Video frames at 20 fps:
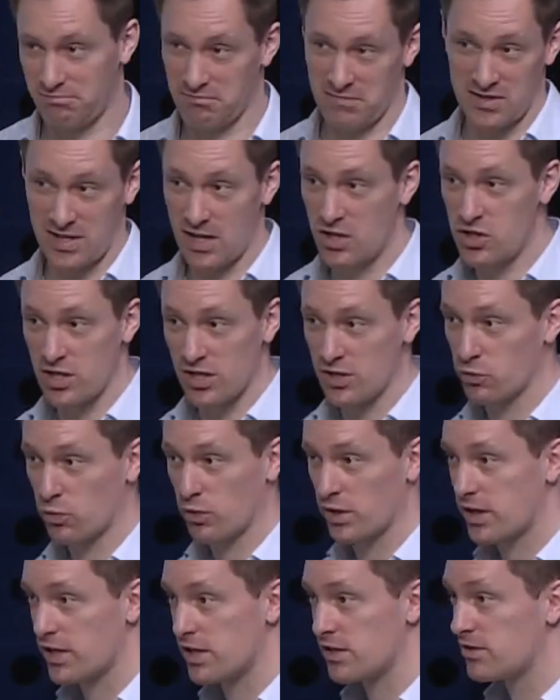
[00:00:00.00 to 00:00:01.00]
Essentially is
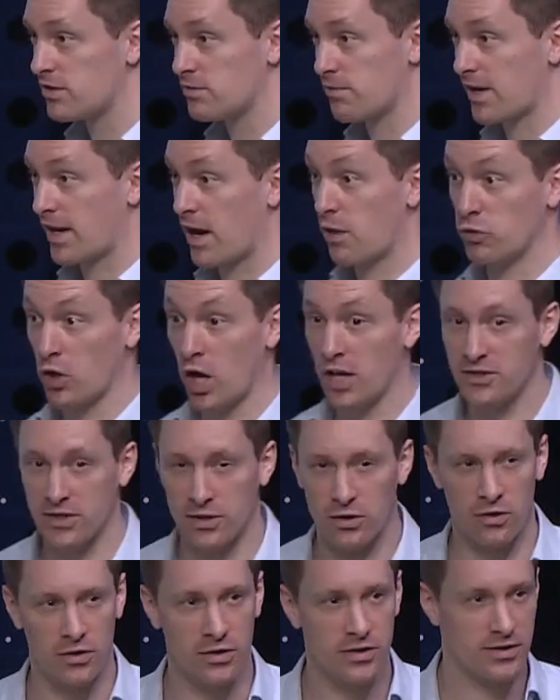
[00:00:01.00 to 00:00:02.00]
all it is. It doesn't matter how nice
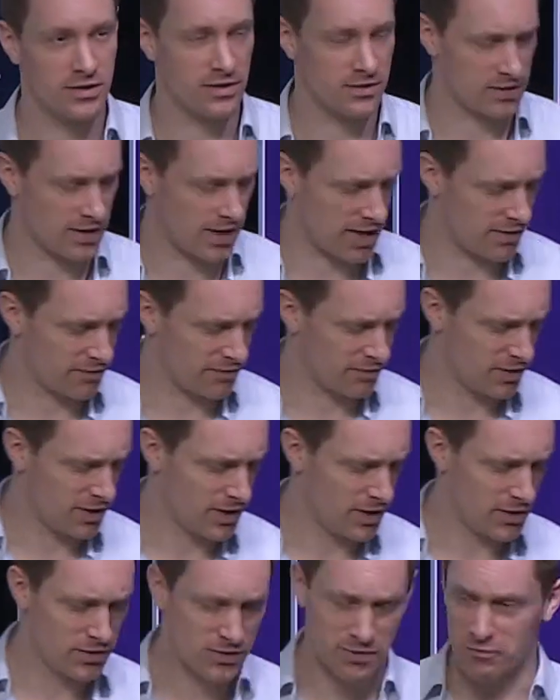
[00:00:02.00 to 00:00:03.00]
it looks. It doesn't have
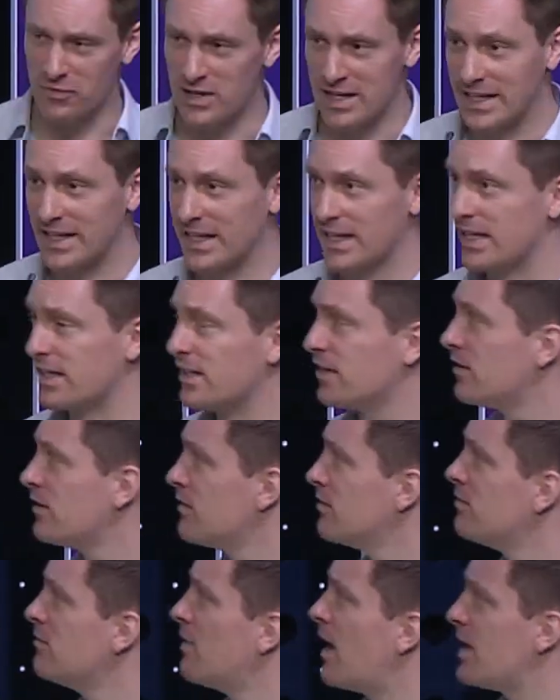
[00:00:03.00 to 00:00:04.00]
some really key
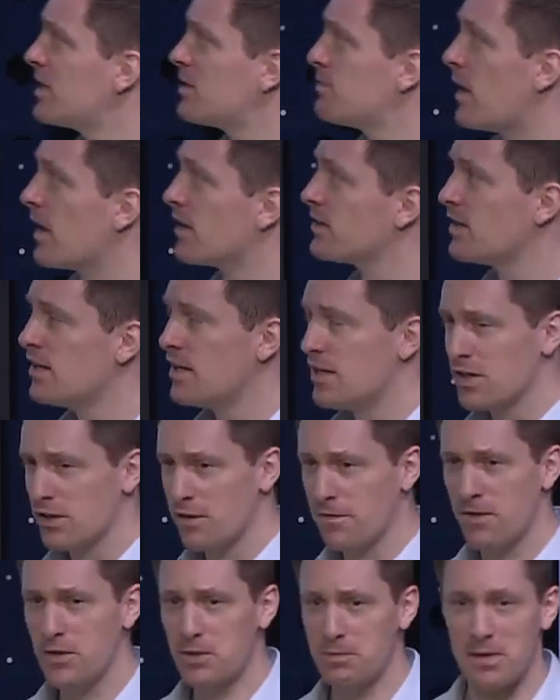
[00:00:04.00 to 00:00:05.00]
aspects.
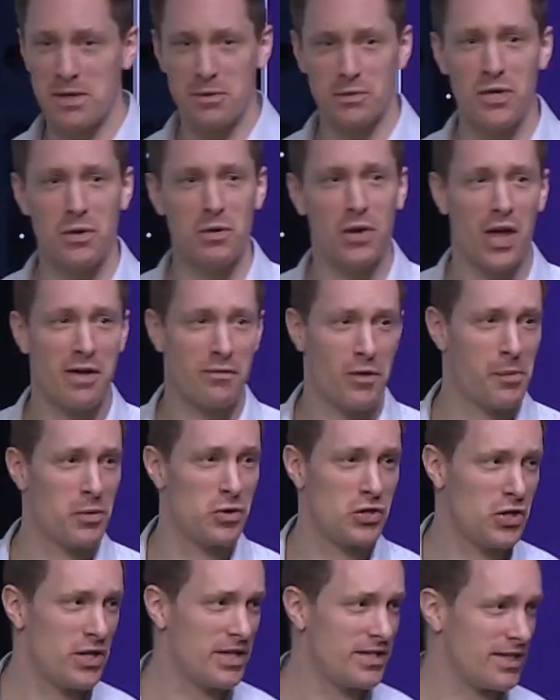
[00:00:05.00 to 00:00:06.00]
The first bit, there was no live
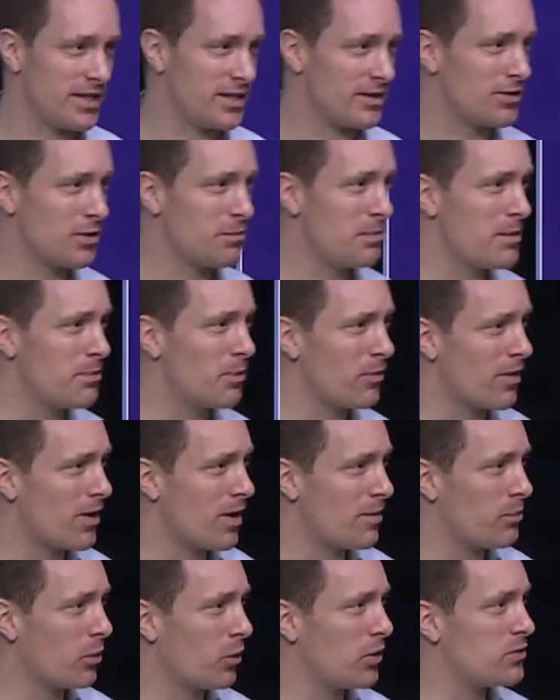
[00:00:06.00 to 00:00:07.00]
opportunities. So people,
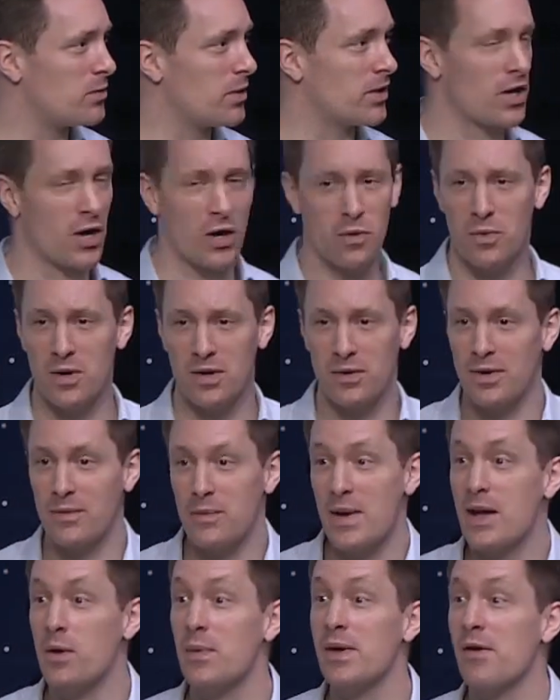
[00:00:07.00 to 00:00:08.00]
our employees would go, well,
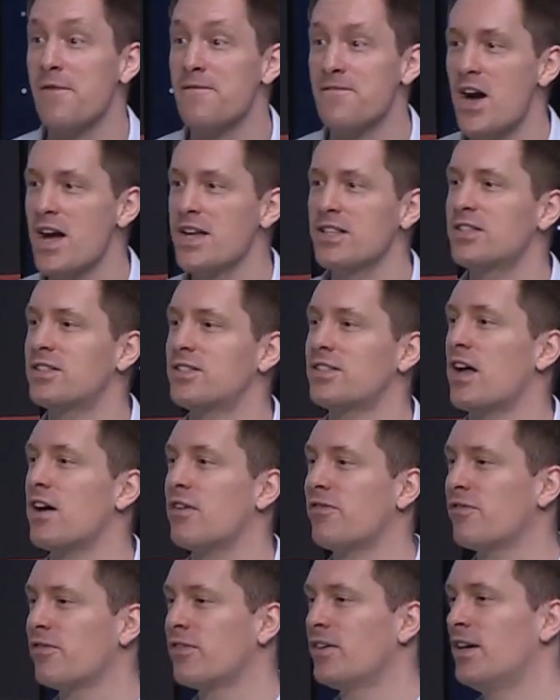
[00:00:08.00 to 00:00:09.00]
where can we go find
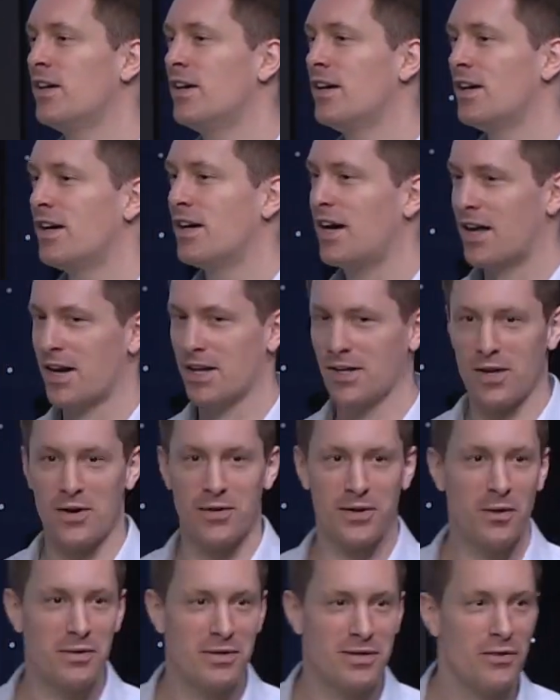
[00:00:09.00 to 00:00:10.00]
stuff? And I'd
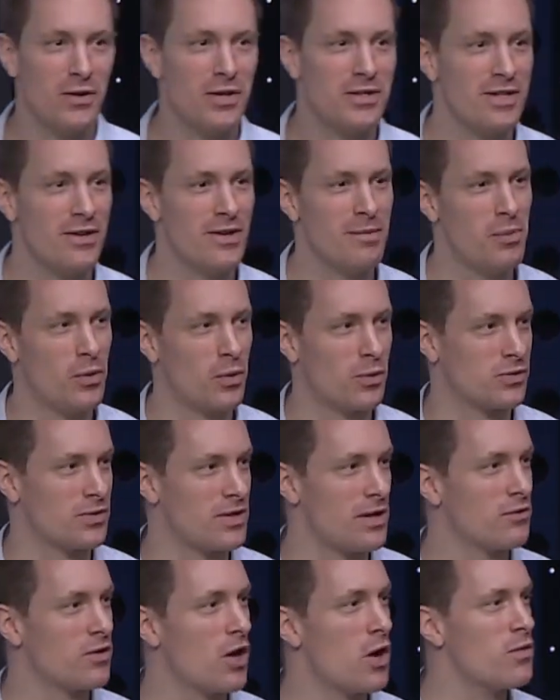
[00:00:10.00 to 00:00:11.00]
go to the volunteering
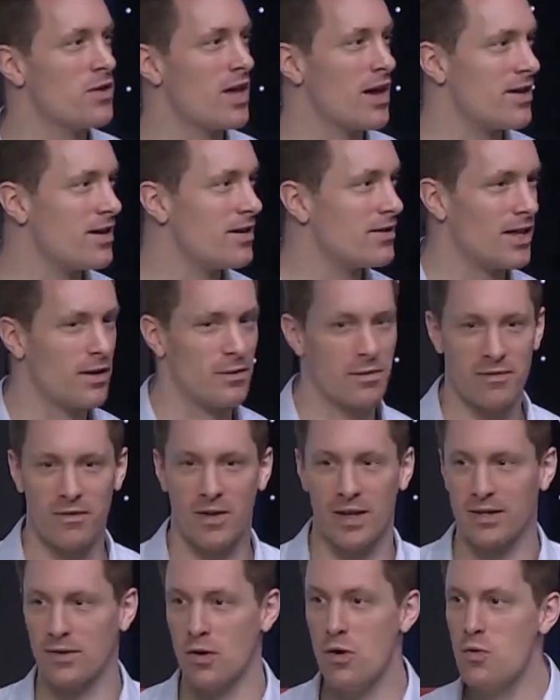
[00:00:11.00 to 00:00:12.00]
portal, and they'd go there, and they'd be
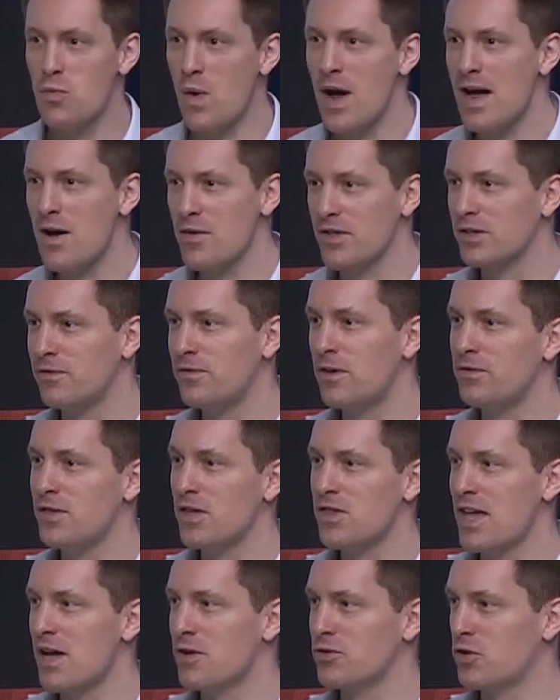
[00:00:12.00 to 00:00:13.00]
like, oh, wow,
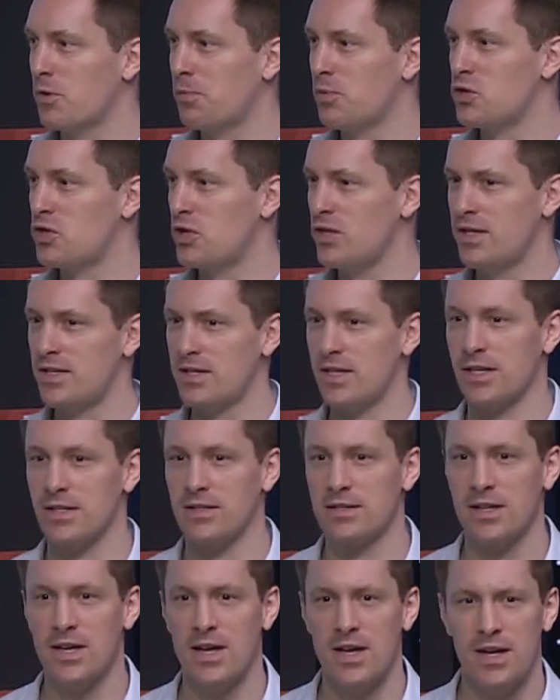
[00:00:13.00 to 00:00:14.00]
50,000
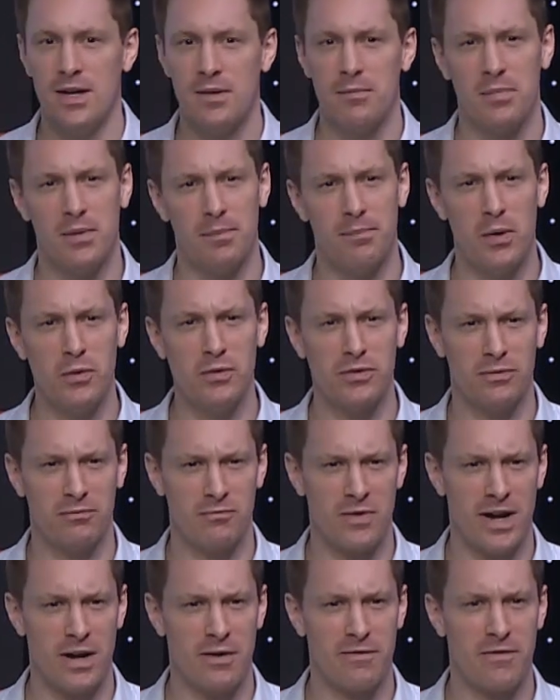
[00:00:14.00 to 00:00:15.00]
opportunities. But most of
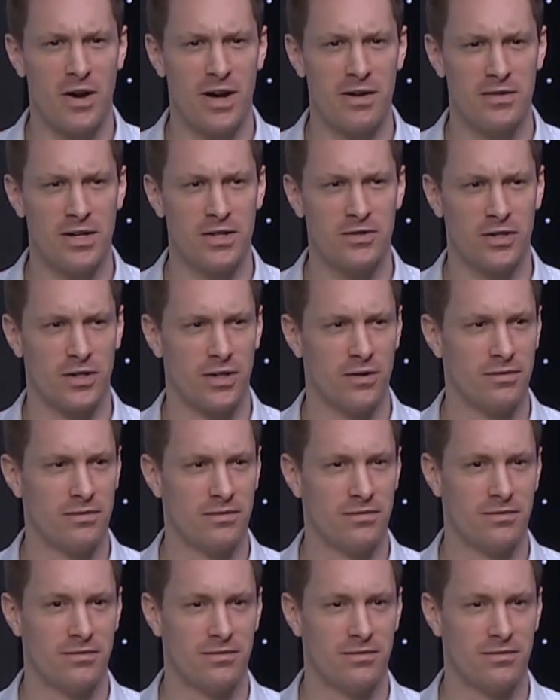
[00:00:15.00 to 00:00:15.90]
them ran out 5 years ago.